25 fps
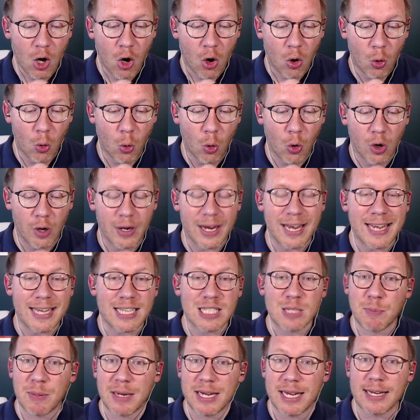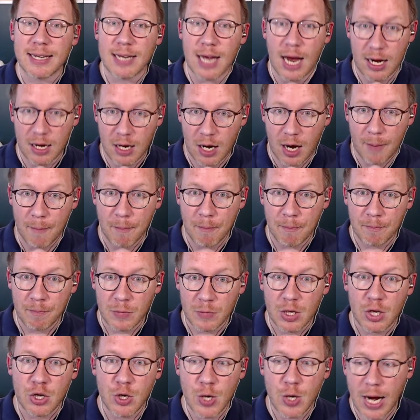or ESPN.com. You